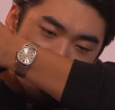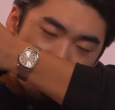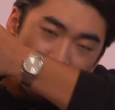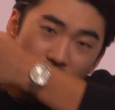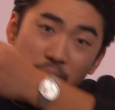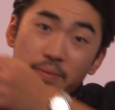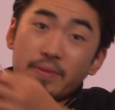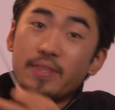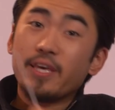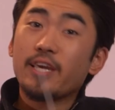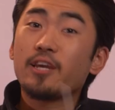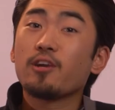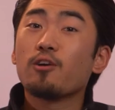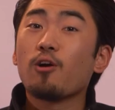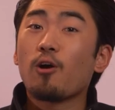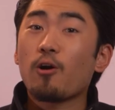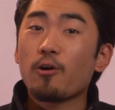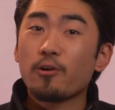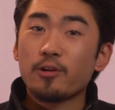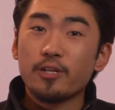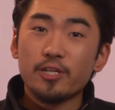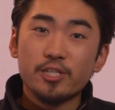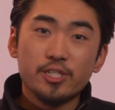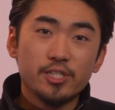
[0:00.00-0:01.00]
Maybe they
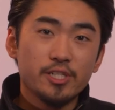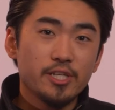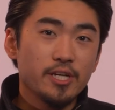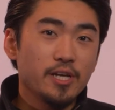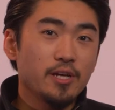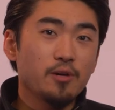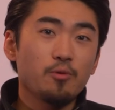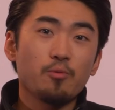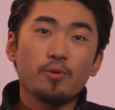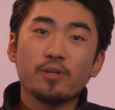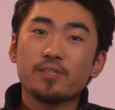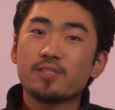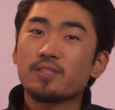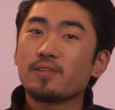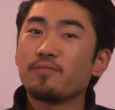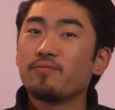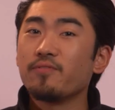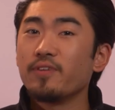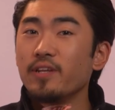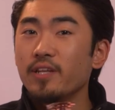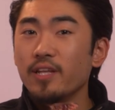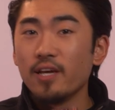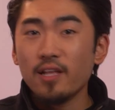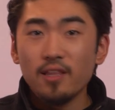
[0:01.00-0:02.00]
garnish it with
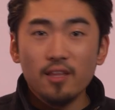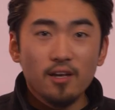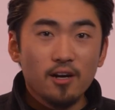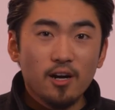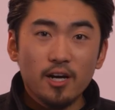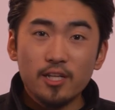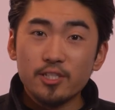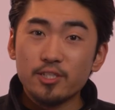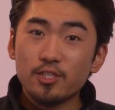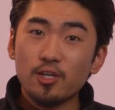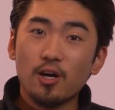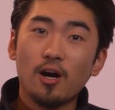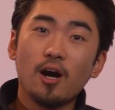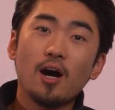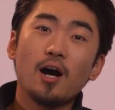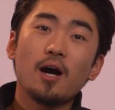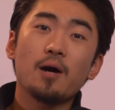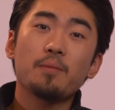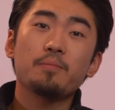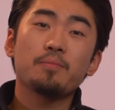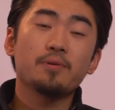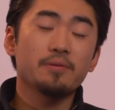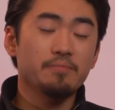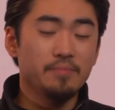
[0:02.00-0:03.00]
some vanilla on
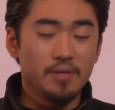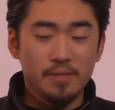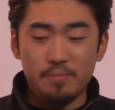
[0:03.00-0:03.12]
top.